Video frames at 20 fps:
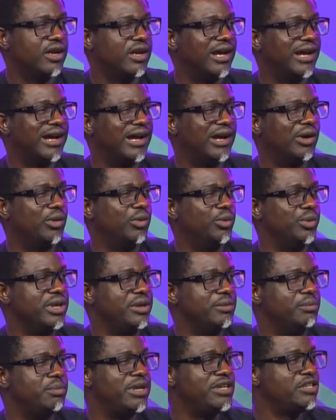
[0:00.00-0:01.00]

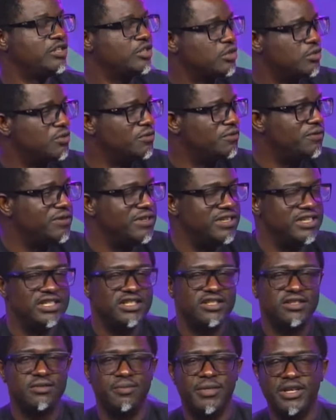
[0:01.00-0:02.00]
We pay school
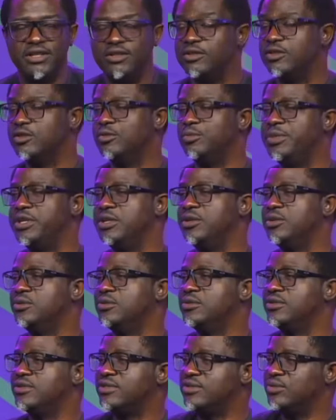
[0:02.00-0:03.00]
fees, medical
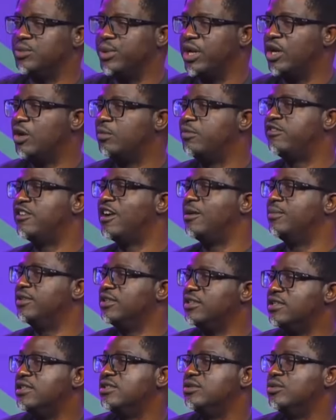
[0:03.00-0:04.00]
bills. We help
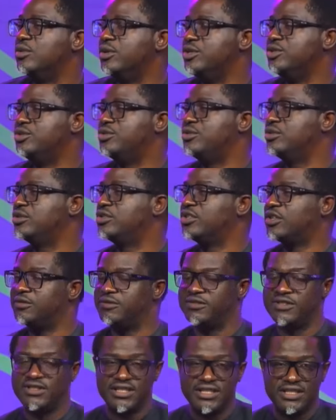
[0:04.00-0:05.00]
families going through
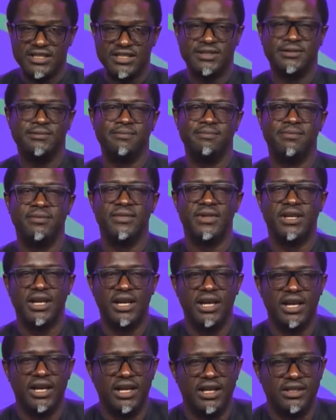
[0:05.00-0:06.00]
tough season.
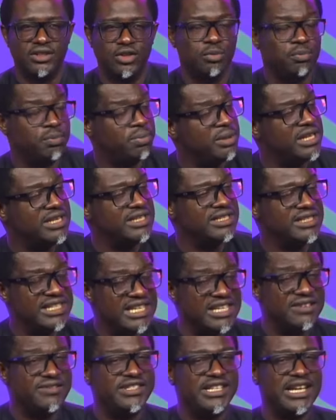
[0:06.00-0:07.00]
So please
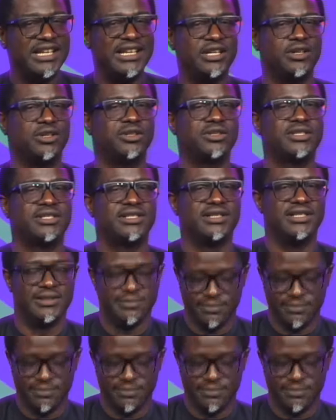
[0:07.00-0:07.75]
give generously.